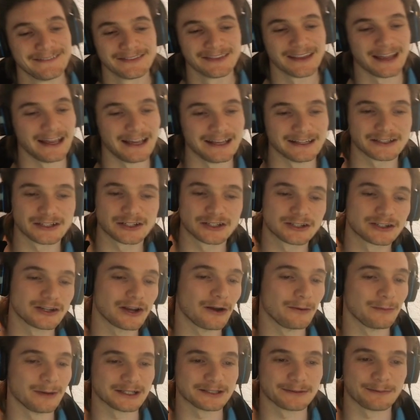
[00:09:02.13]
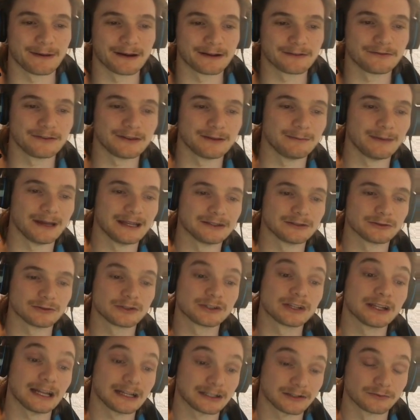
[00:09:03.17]
it's so much better for the mental.
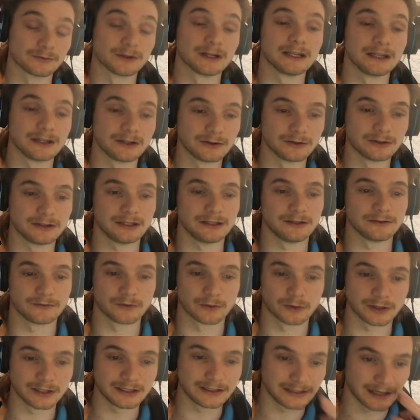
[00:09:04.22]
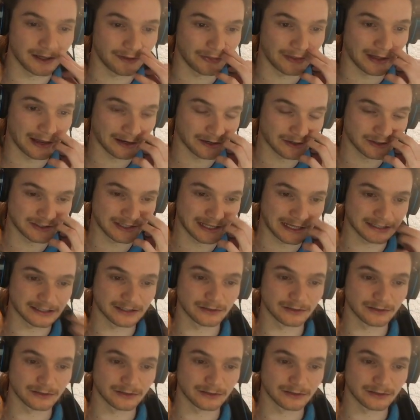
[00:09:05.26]
So that's really good that you've already done that, because that's a